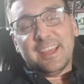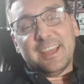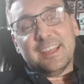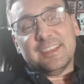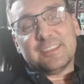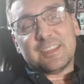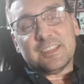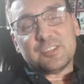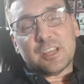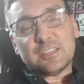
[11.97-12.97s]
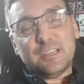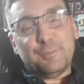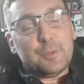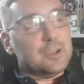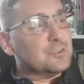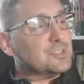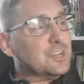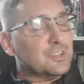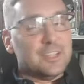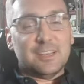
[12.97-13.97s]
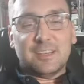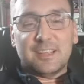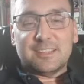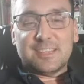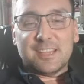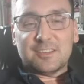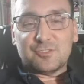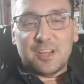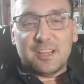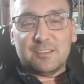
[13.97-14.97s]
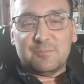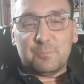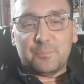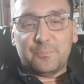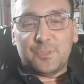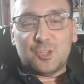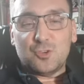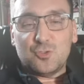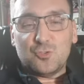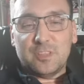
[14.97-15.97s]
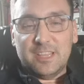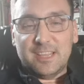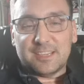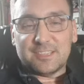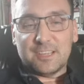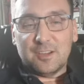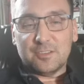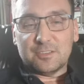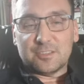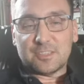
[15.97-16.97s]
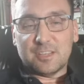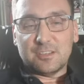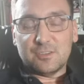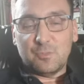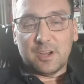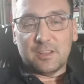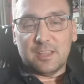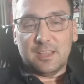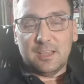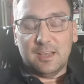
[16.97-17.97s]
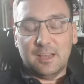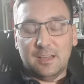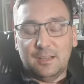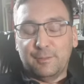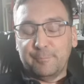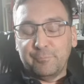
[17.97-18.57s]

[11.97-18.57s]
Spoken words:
and get checked into my hotel and then take a train to the Excel Center where the